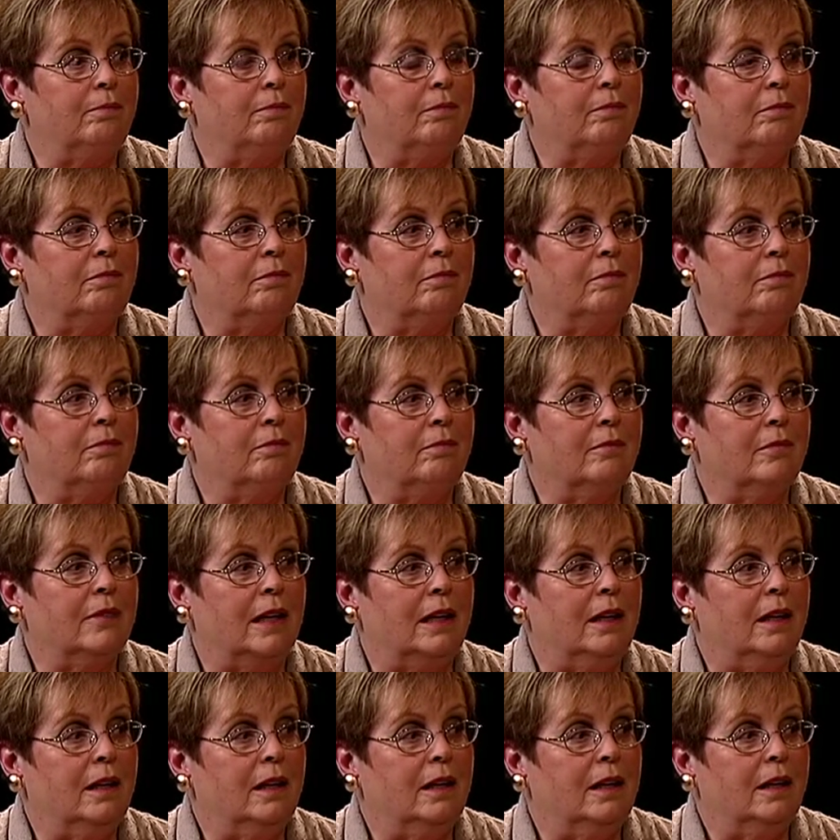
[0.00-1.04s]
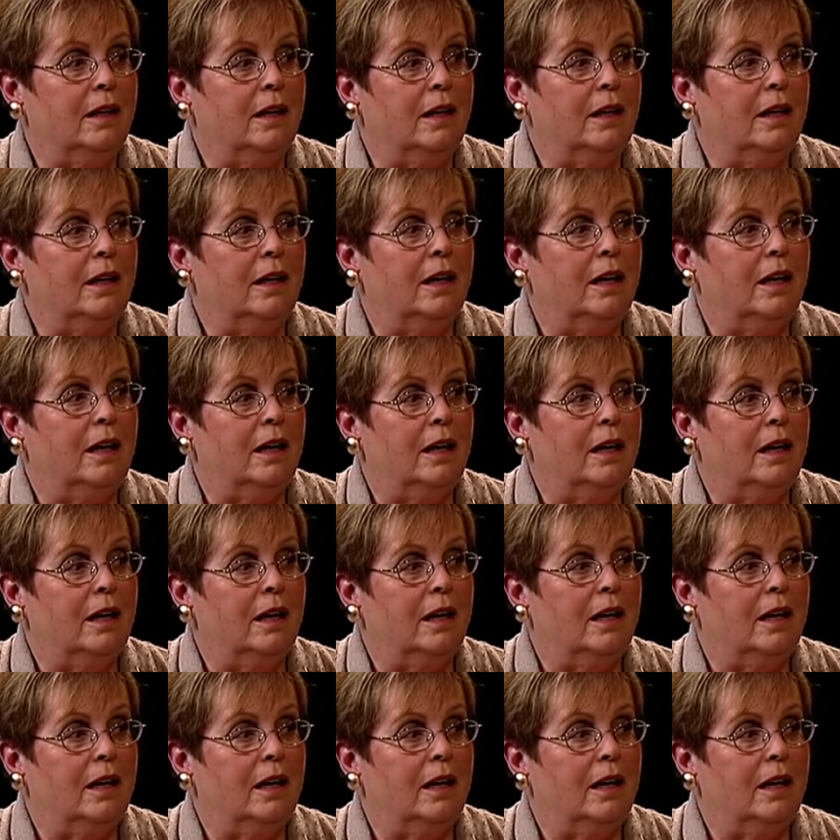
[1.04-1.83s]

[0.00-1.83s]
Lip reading: Nothing is said.